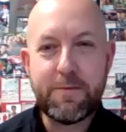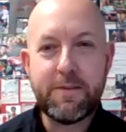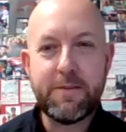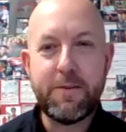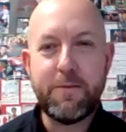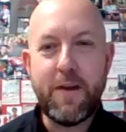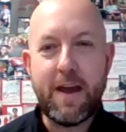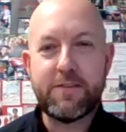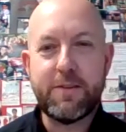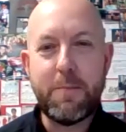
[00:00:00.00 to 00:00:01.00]
the
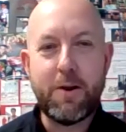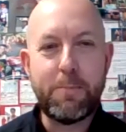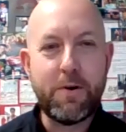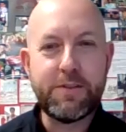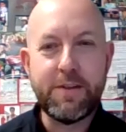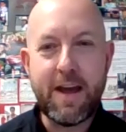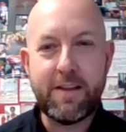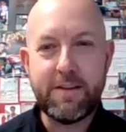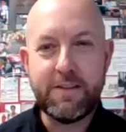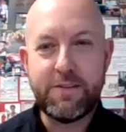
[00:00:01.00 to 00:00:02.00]
vast amount of
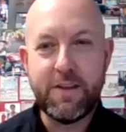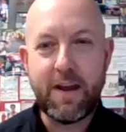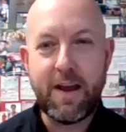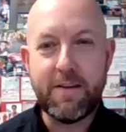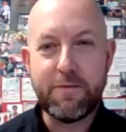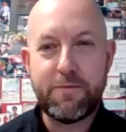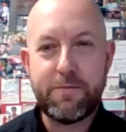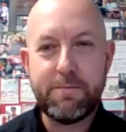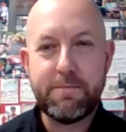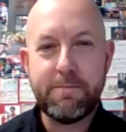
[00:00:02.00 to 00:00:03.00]
personalities that I've
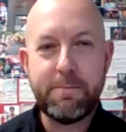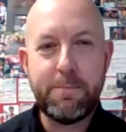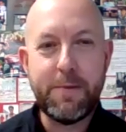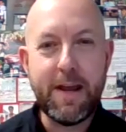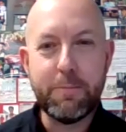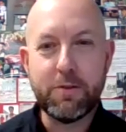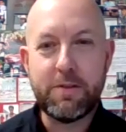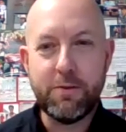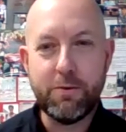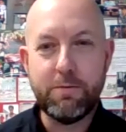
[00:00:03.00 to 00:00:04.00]
been able
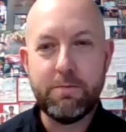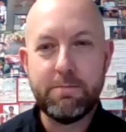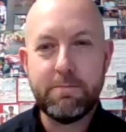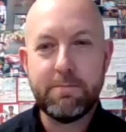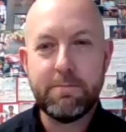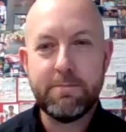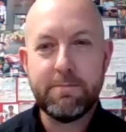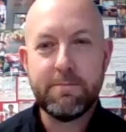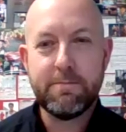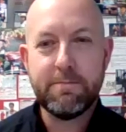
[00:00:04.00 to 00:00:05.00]
to
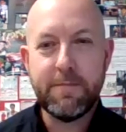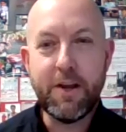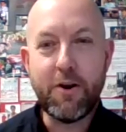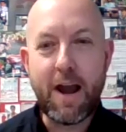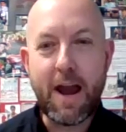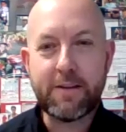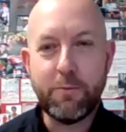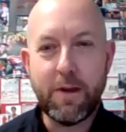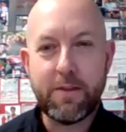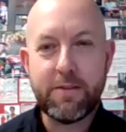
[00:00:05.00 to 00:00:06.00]
interact
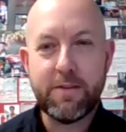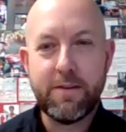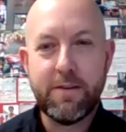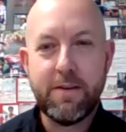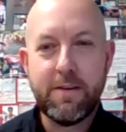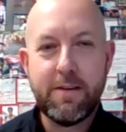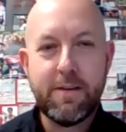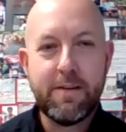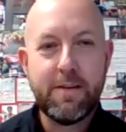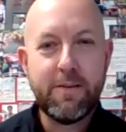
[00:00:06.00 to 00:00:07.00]
with
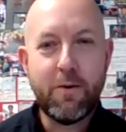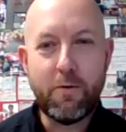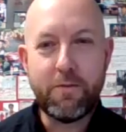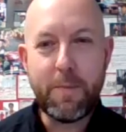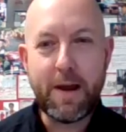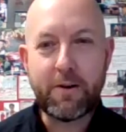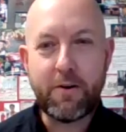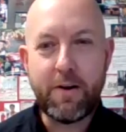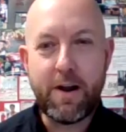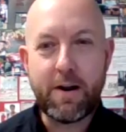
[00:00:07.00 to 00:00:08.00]
over my
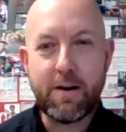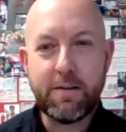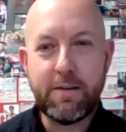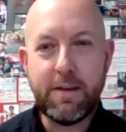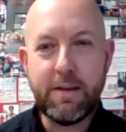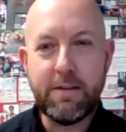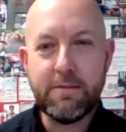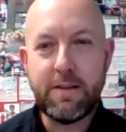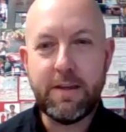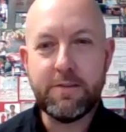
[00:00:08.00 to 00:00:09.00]
career. C-
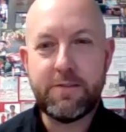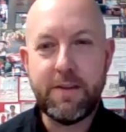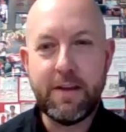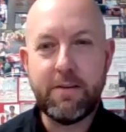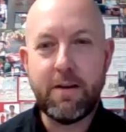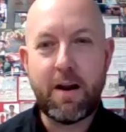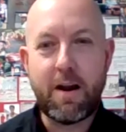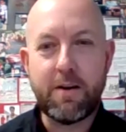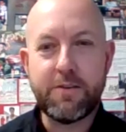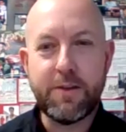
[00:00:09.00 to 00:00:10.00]
kids that
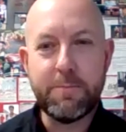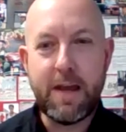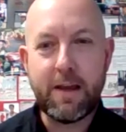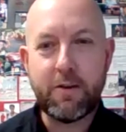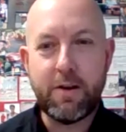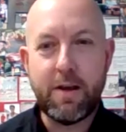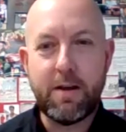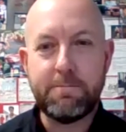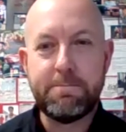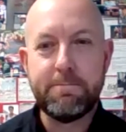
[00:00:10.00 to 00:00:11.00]
are someday going
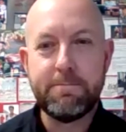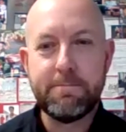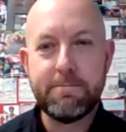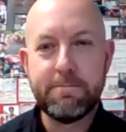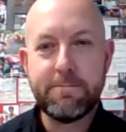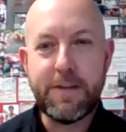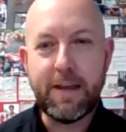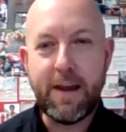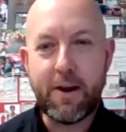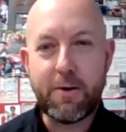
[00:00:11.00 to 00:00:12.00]
to
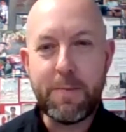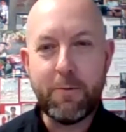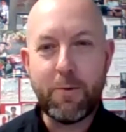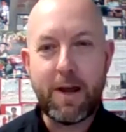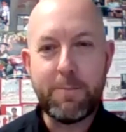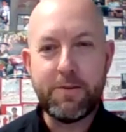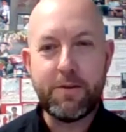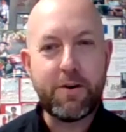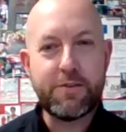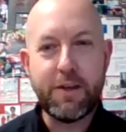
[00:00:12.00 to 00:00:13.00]
take care of me when I'm in the
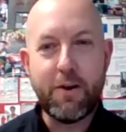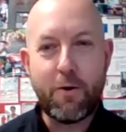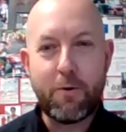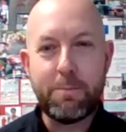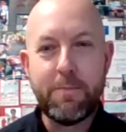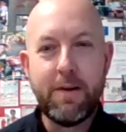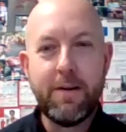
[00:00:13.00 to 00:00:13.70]
nursing home